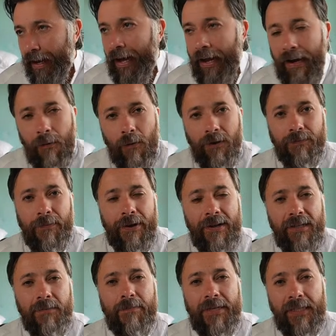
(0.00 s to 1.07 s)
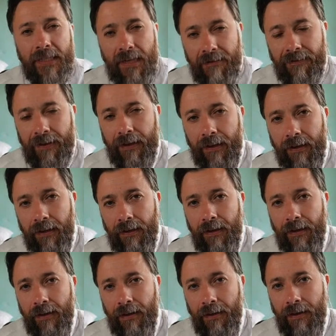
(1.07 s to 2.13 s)
Hannah was very specific
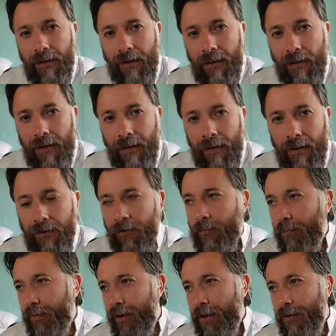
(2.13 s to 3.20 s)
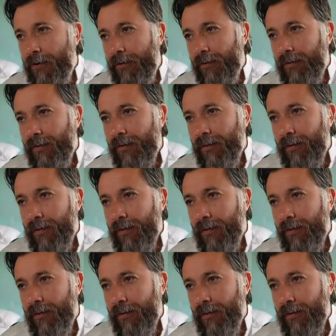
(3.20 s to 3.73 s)
in her prayer.